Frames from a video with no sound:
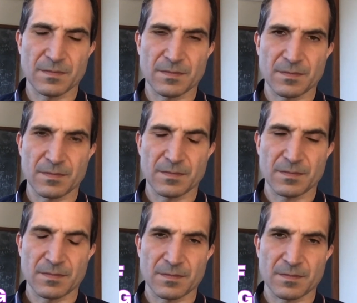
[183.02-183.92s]

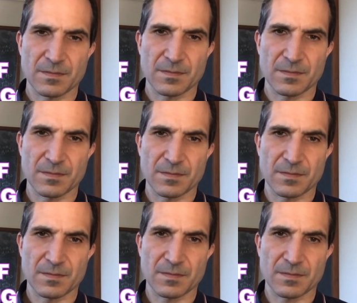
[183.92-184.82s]

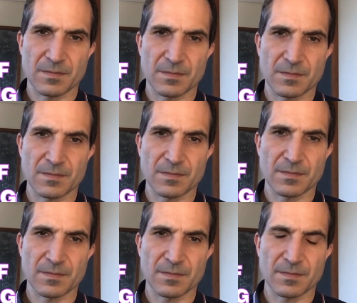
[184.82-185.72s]

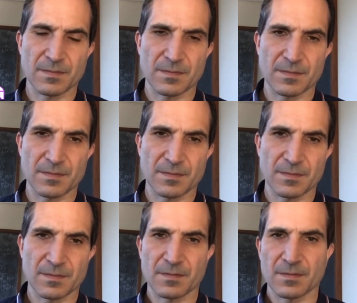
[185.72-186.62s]

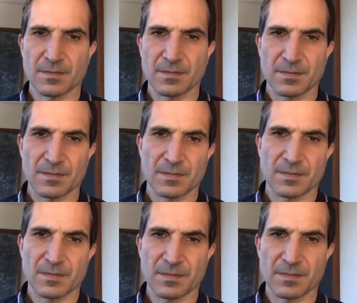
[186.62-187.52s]

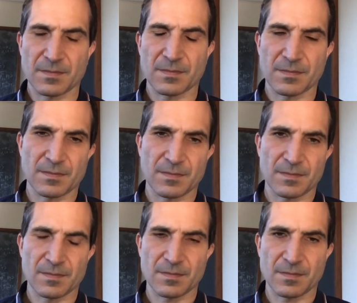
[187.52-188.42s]

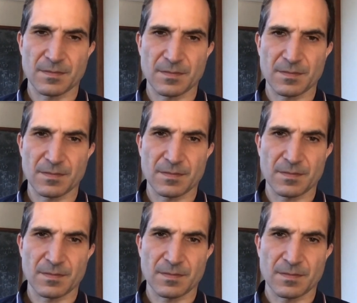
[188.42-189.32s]

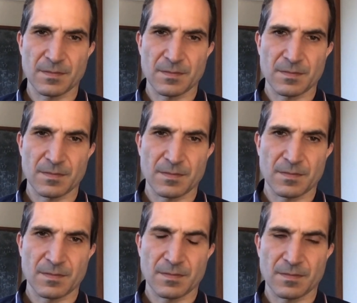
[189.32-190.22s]

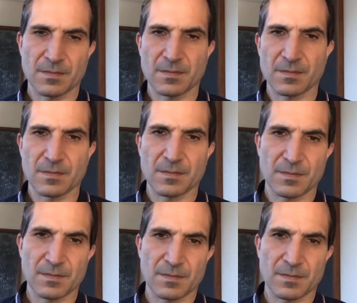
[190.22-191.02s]
No words are spoken by the person on screen.